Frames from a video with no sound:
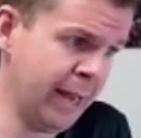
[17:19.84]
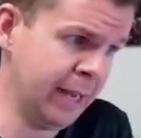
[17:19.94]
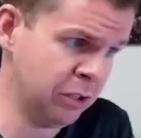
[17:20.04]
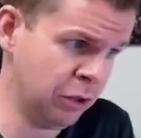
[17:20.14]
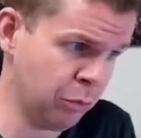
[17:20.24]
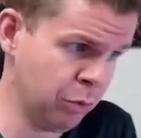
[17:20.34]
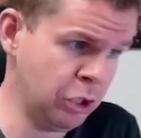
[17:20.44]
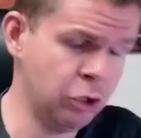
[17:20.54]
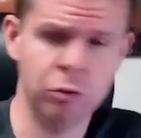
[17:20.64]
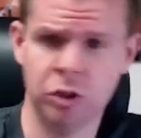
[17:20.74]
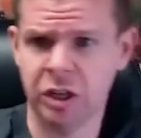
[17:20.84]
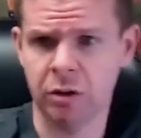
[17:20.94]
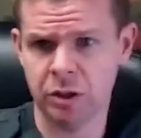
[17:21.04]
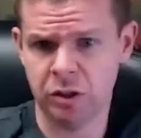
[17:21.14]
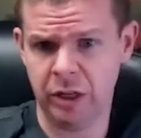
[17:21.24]
has the 3 2
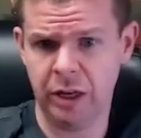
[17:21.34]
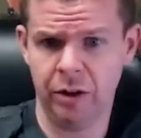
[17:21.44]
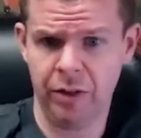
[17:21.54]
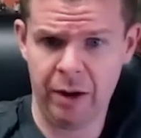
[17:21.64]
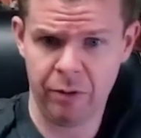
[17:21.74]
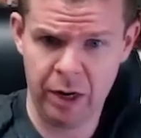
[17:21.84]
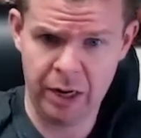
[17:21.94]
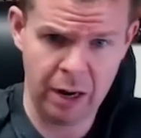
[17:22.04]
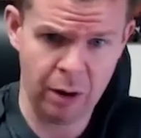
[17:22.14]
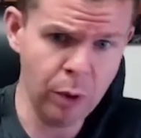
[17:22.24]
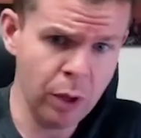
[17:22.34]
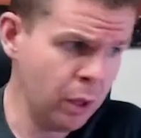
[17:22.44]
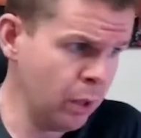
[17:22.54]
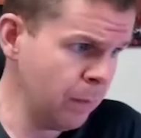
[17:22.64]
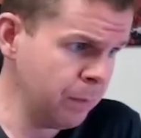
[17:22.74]
series lead on that right and now. winning.
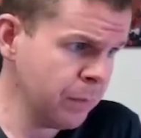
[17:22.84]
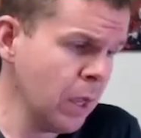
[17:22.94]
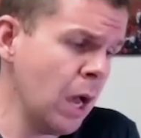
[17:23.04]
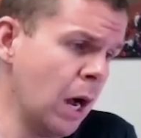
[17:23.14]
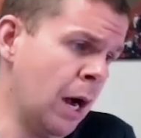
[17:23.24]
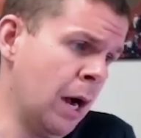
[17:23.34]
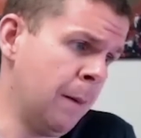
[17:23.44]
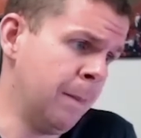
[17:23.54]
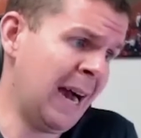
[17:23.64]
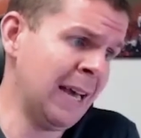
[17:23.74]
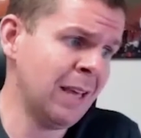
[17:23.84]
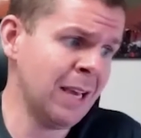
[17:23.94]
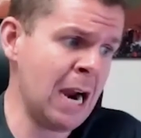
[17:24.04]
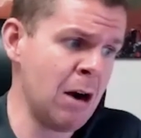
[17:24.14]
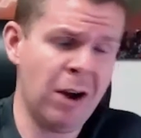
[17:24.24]
Um, I think
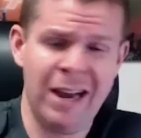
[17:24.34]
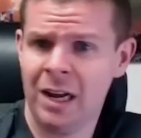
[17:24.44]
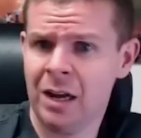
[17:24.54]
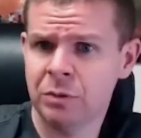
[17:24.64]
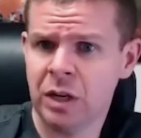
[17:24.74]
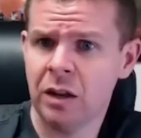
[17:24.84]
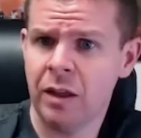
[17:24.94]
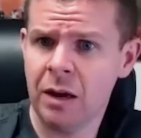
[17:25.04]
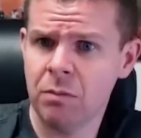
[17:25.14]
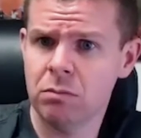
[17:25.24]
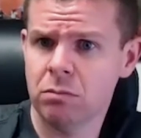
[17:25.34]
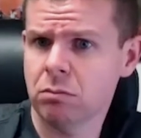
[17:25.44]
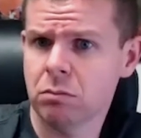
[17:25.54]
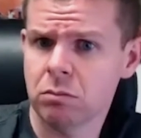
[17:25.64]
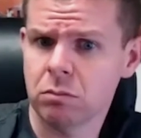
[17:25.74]
Carolina comes out of that.
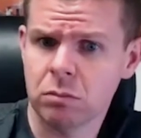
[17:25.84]
They